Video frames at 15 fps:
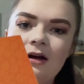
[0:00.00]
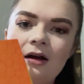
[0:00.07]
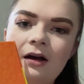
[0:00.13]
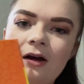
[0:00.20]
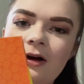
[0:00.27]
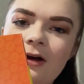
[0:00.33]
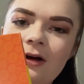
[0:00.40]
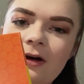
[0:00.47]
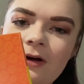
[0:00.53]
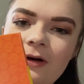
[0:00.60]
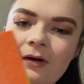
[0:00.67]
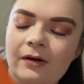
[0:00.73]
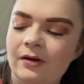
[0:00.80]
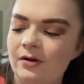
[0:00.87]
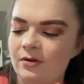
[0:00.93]

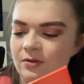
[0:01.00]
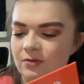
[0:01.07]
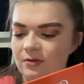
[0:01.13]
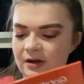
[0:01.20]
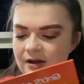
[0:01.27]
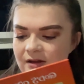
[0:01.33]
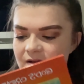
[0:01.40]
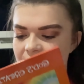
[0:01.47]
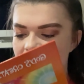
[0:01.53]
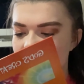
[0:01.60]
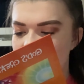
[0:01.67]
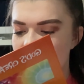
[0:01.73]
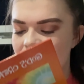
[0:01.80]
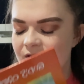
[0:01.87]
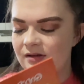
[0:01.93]
Oh, oh
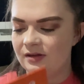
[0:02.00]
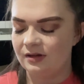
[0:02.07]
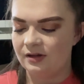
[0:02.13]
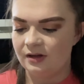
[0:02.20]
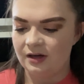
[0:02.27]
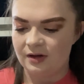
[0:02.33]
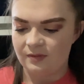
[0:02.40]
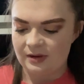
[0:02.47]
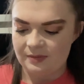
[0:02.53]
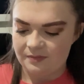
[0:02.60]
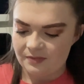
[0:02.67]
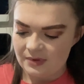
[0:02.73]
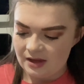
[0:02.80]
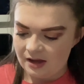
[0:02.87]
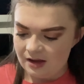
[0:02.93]
well. Anyway,
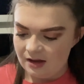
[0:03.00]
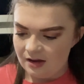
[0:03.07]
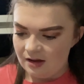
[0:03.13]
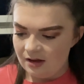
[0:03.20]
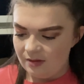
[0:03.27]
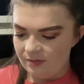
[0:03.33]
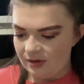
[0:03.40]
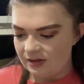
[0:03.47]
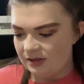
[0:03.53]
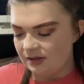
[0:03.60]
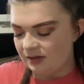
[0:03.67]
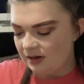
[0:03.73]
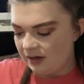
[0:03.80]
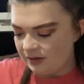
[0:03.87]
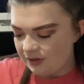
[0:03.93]
but it says
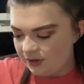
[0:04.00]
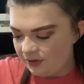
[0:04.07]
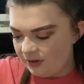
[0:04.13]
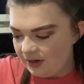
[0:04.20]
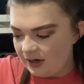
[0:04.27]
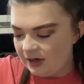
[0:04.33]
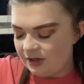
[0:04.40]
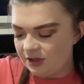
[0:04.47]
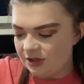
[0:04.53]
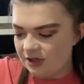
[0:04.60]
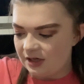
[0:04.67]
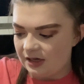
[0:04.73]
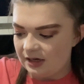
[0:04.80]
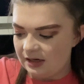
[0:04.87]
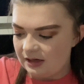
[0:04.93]
God's
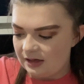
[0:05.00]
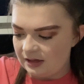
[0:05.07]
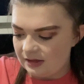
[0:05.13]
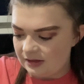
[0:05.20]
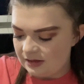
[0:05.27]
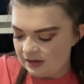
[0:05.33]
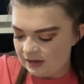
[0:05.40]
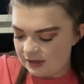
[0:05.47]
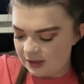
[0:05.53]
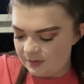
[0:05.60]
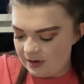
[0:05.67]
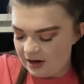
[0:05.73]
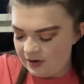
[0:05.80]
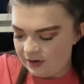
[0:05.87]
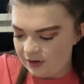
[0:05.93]
Creation. It talks
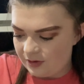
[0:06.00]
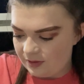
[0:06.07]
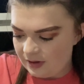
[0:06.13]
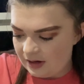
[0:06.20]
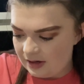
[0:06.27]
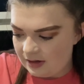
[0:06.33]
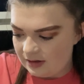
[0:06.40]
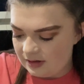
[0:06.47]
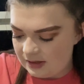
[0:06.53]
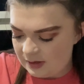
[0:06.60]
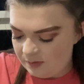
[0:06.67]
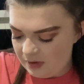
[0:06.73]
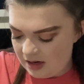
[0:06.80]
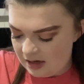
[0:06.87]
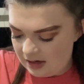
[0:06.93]
about how he created
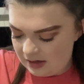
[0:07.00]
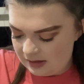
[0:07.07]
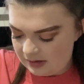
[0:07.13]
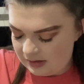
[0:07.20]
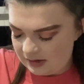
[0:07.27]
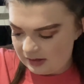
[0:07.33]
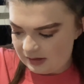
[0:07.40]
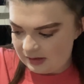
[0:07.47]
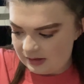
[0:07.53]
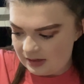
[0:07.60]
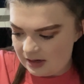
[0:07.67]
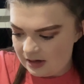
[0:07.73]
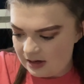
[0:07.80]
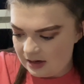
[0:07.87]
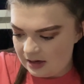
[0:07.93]
space, the
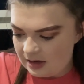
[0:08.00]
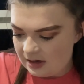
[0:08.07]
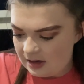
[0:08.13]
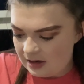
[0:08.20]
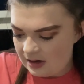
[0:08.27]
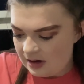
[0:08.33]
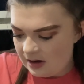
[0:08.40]
sun,